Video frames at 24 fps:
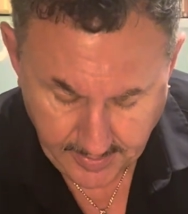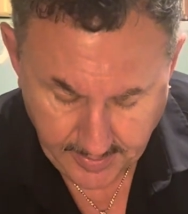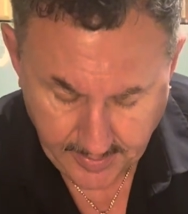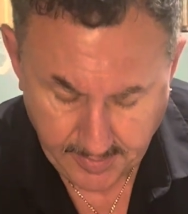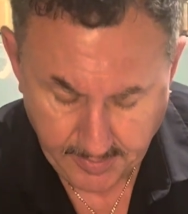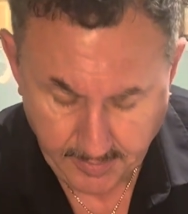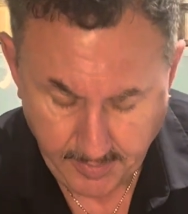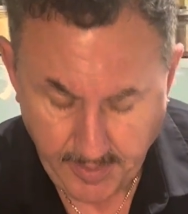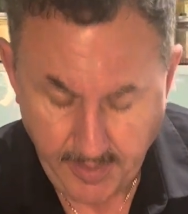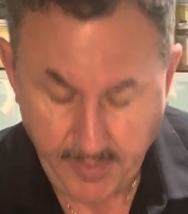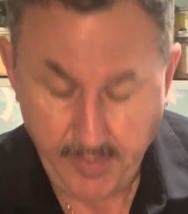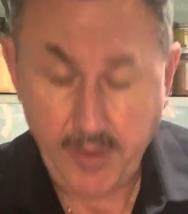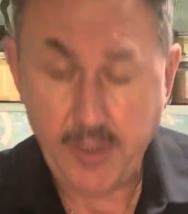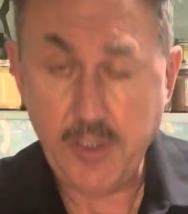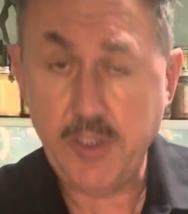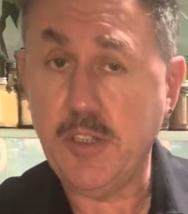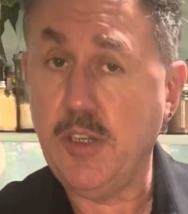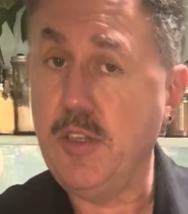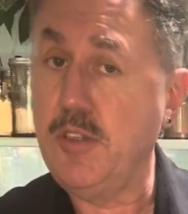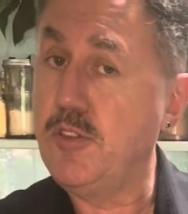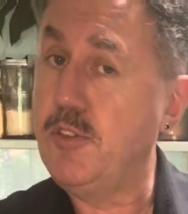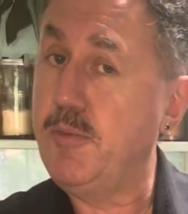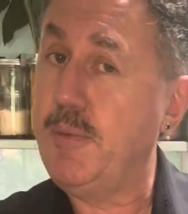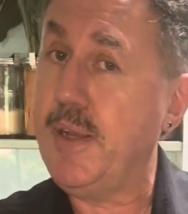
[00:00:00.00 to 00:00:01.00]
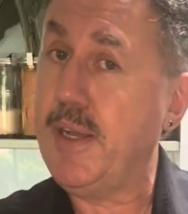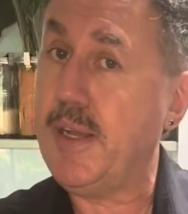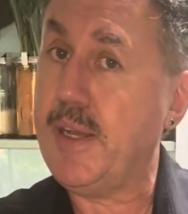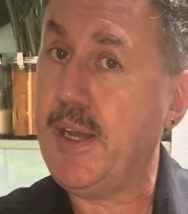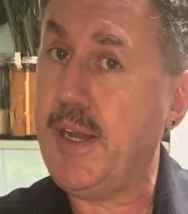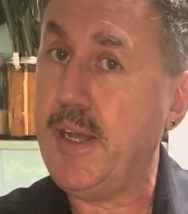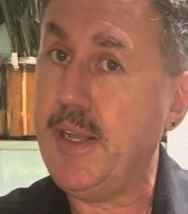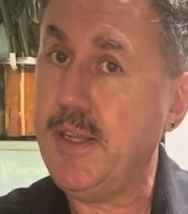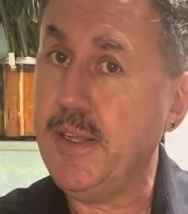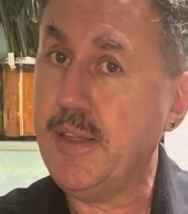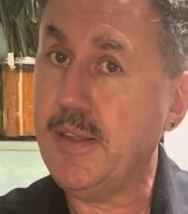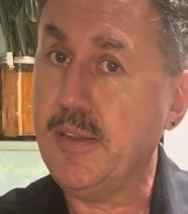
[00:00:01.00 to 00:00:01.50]
What have I showed you about
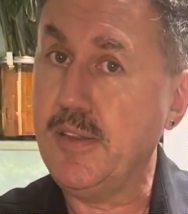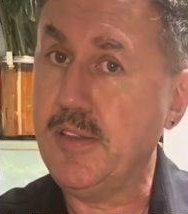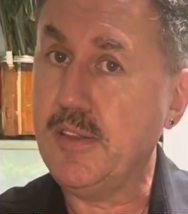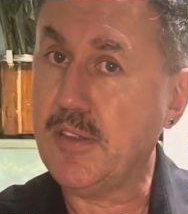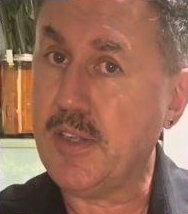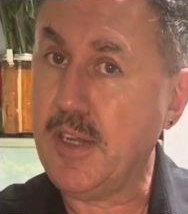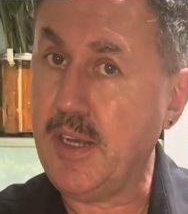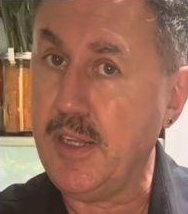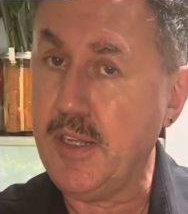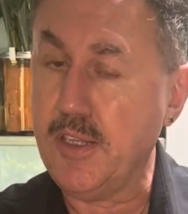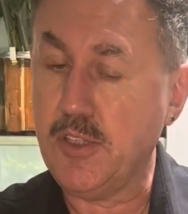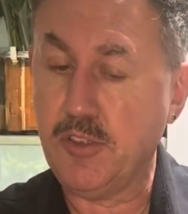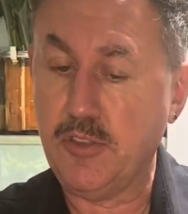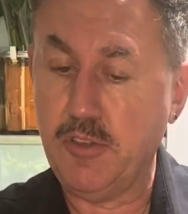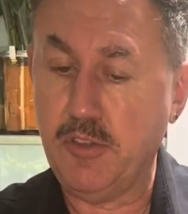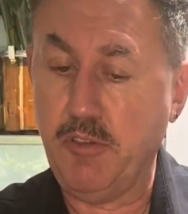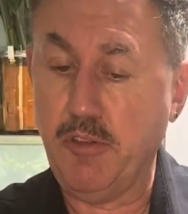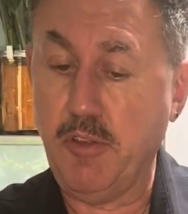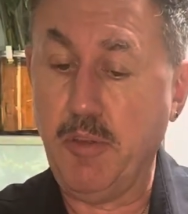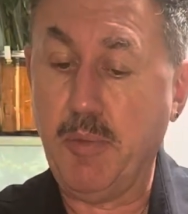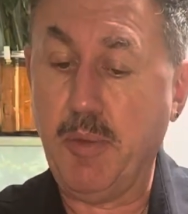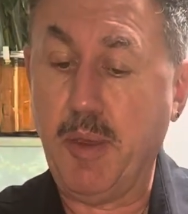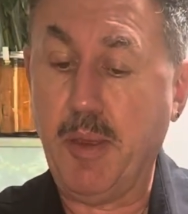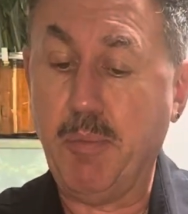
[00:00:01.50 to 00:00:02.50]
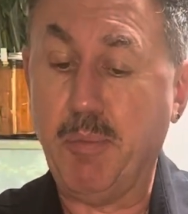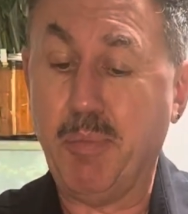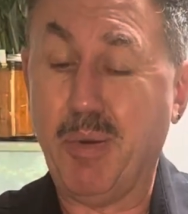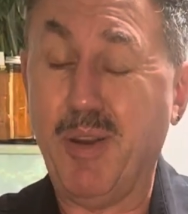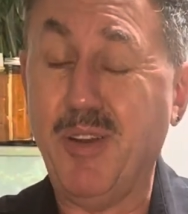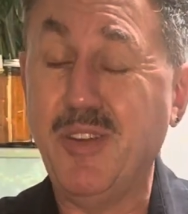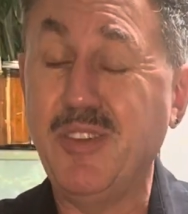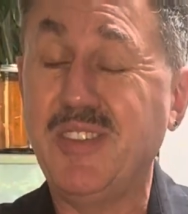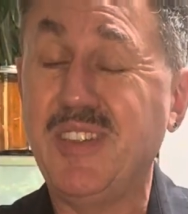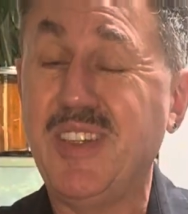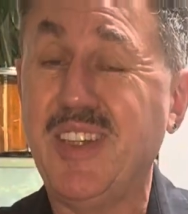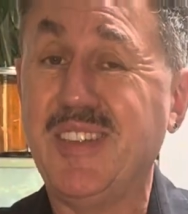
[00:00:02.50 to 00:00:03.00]
garlic? This garlic should already be
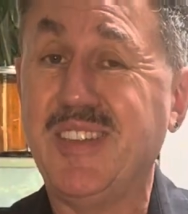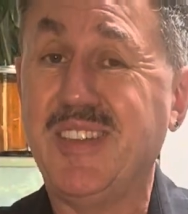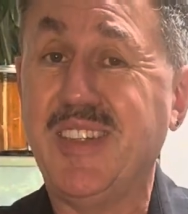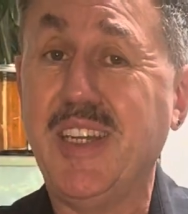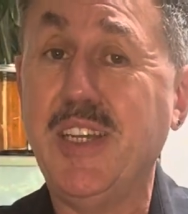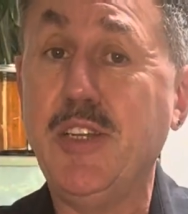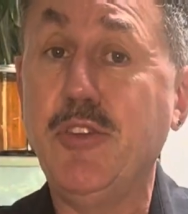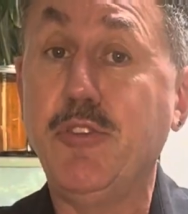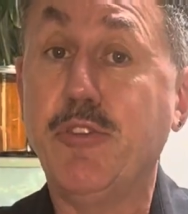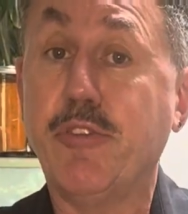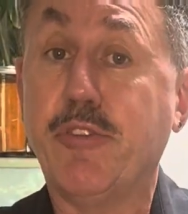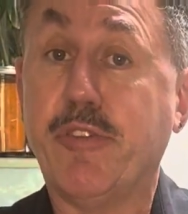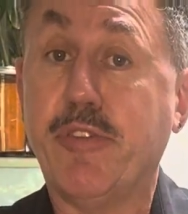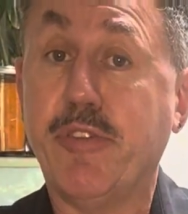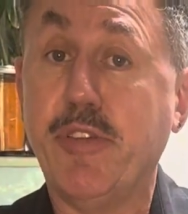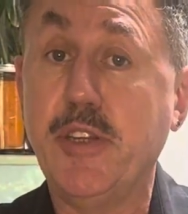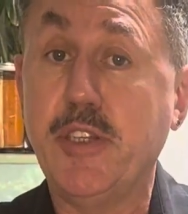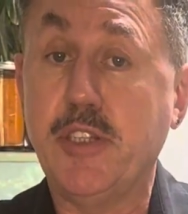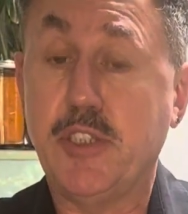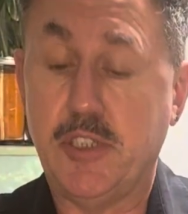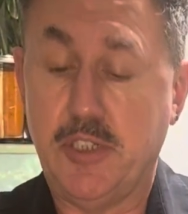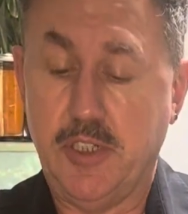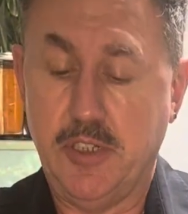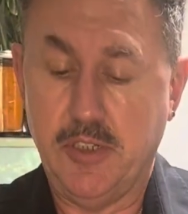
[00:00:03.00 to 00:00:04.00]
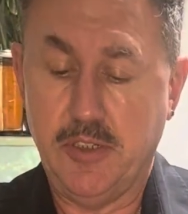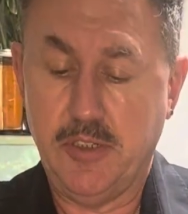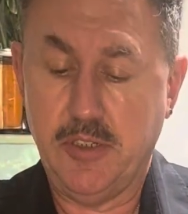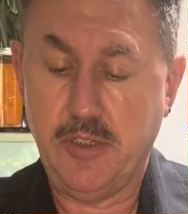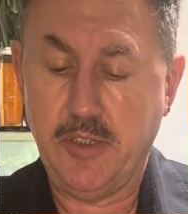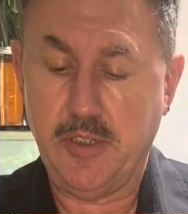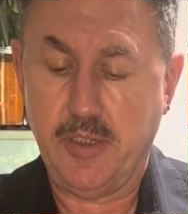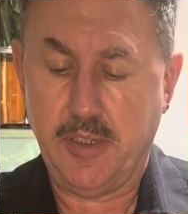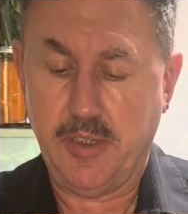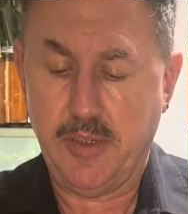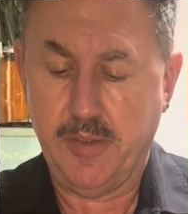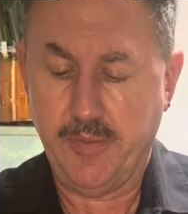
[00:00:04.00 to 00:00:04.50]
processed in your fridge, shouldn't
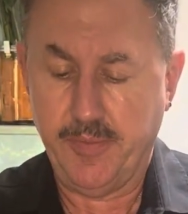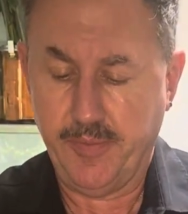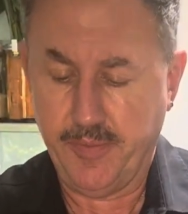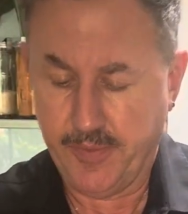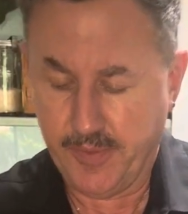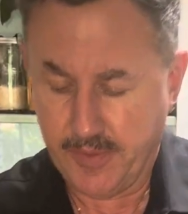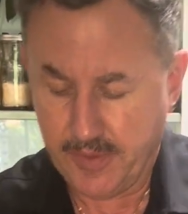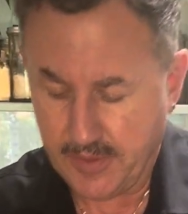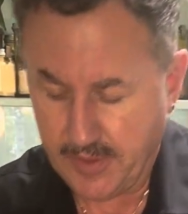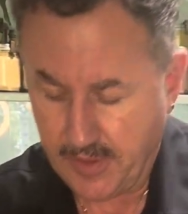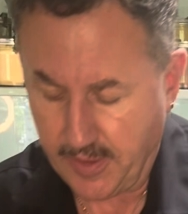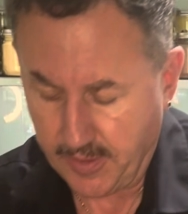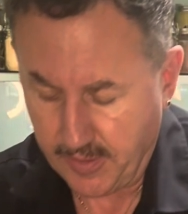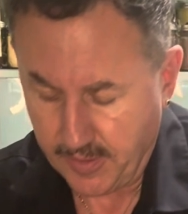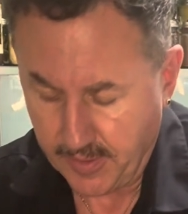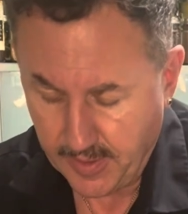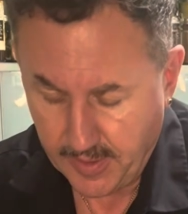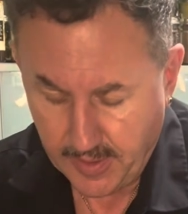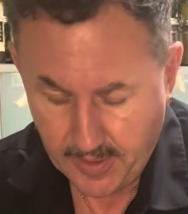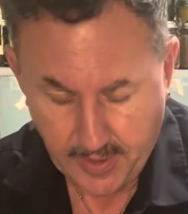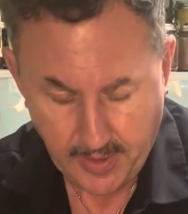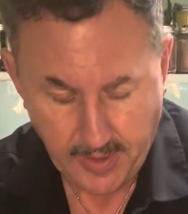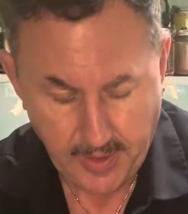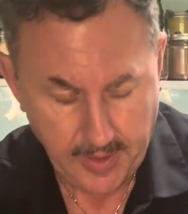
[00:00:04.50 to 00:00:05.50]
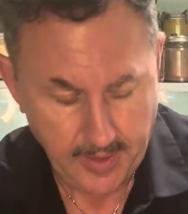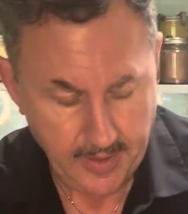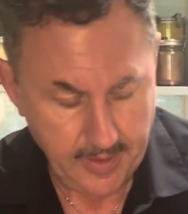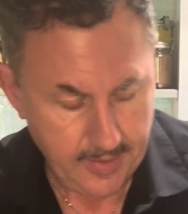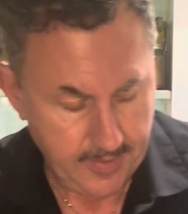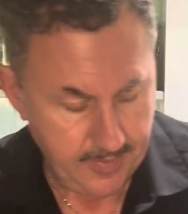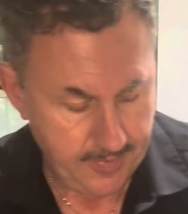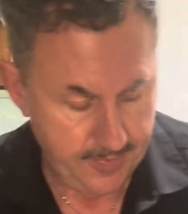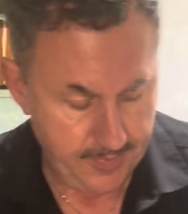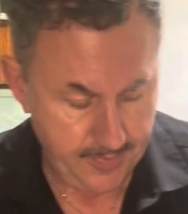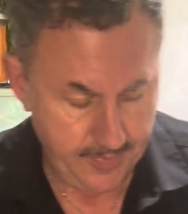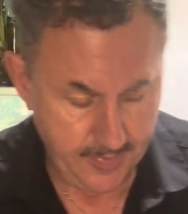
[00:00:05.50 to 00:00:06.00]
it? So,
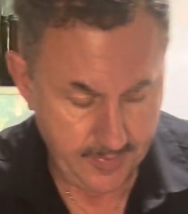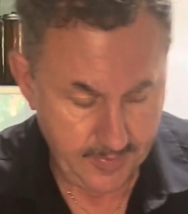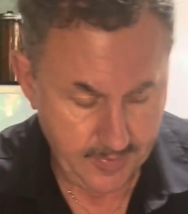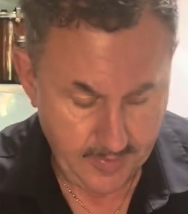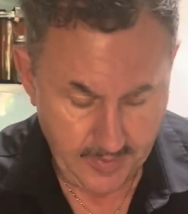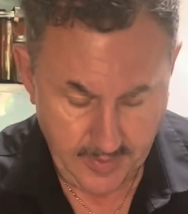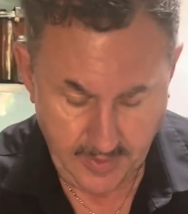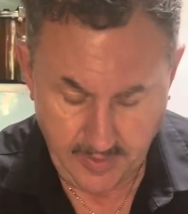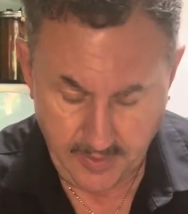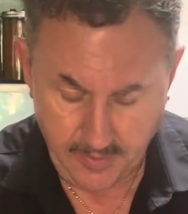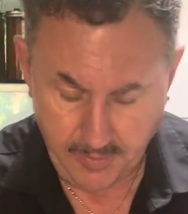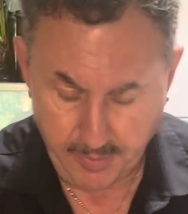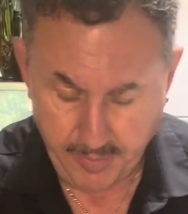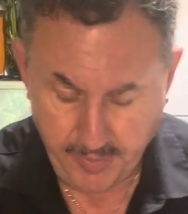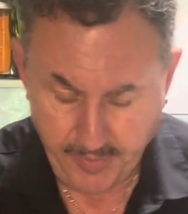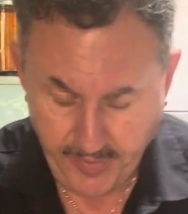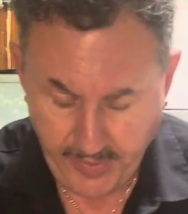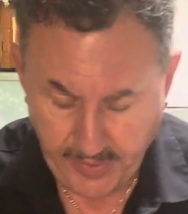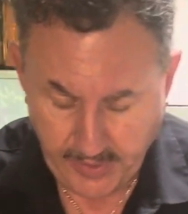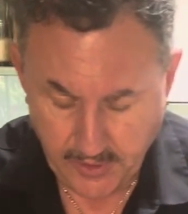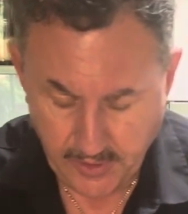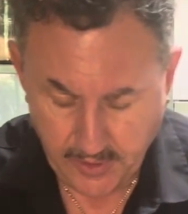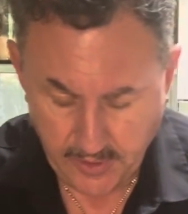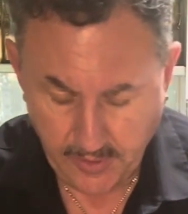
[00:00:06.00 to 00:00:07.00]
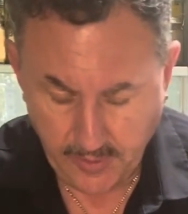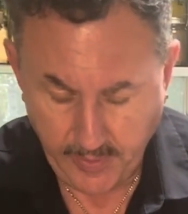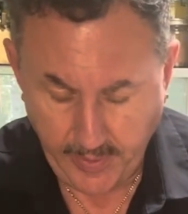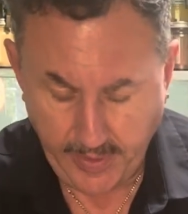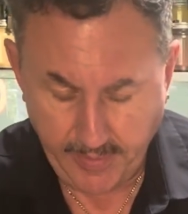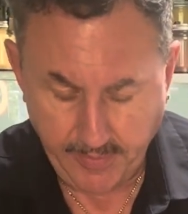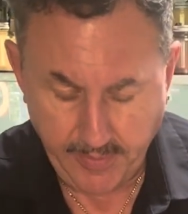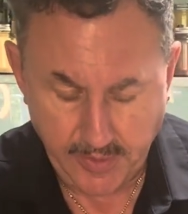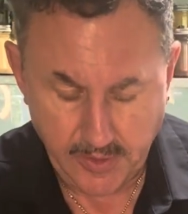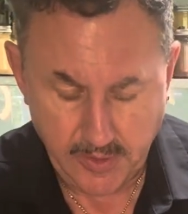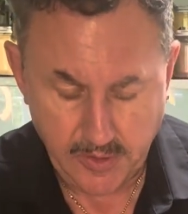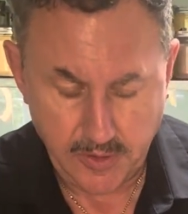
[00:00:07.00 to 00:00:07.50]
this will prevent you
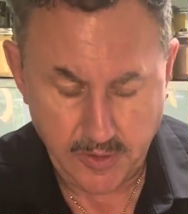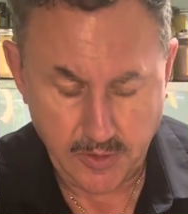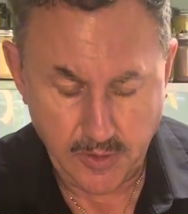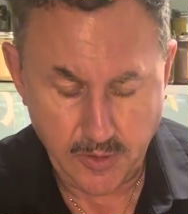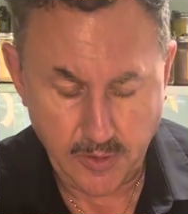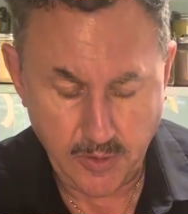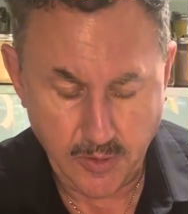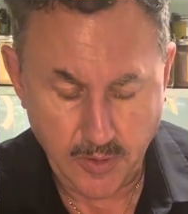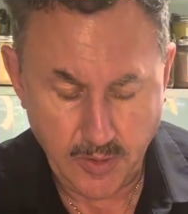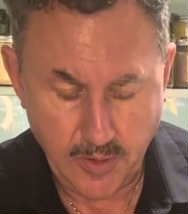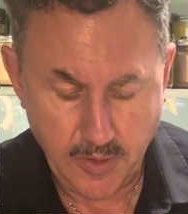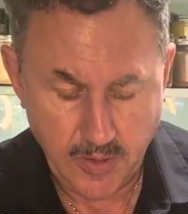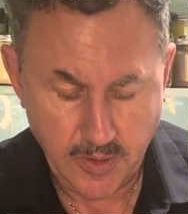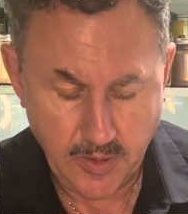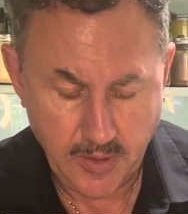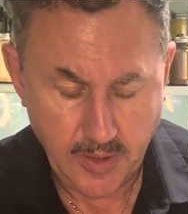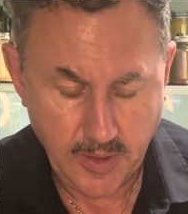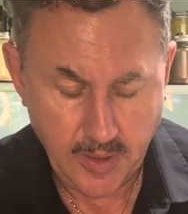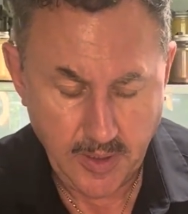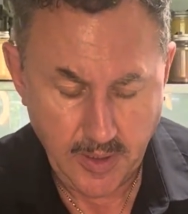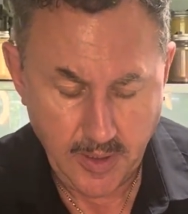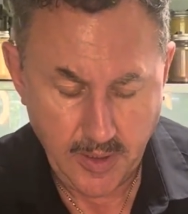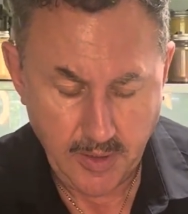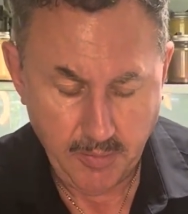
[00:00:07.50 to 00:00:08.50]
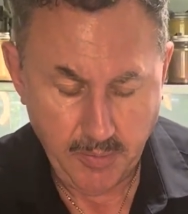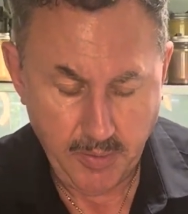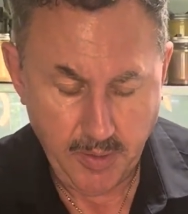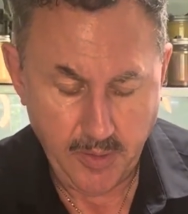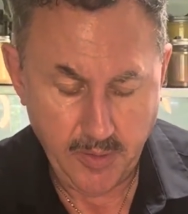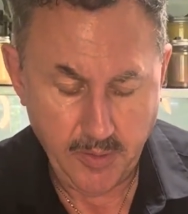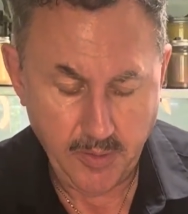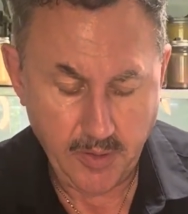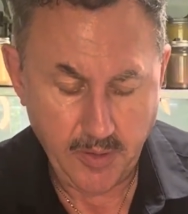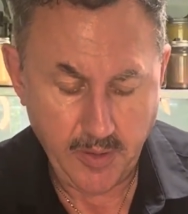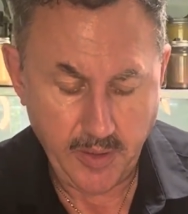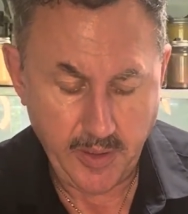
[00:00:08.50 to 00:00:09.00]
having to peel
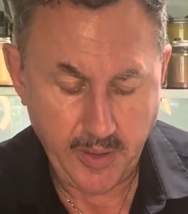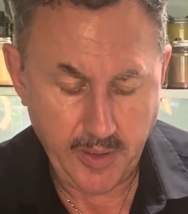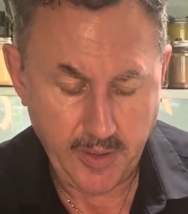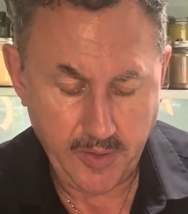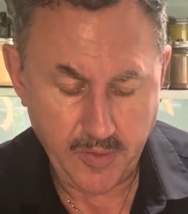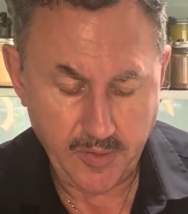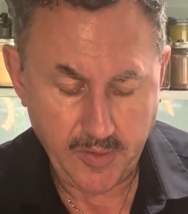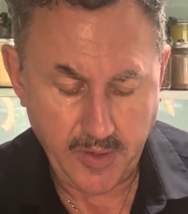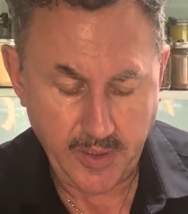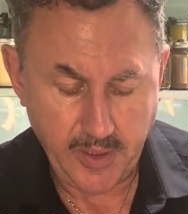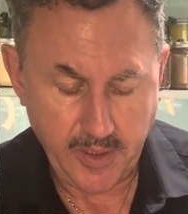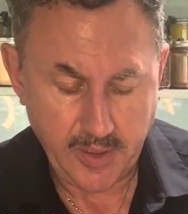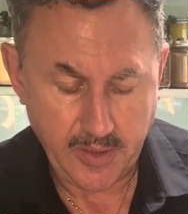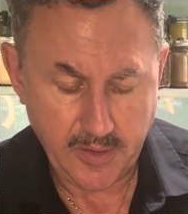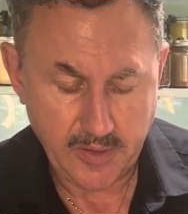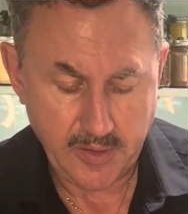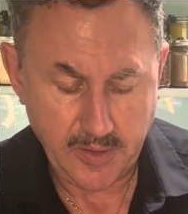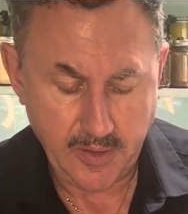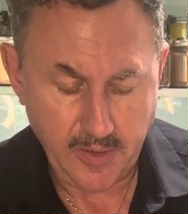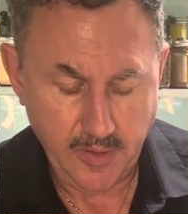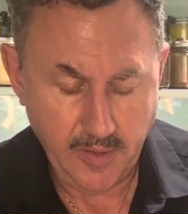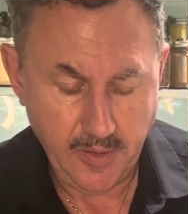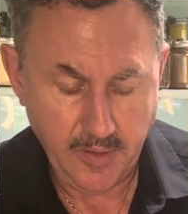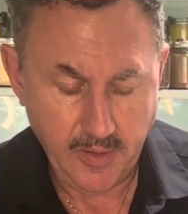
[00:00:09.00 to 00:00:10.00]
cloves like so.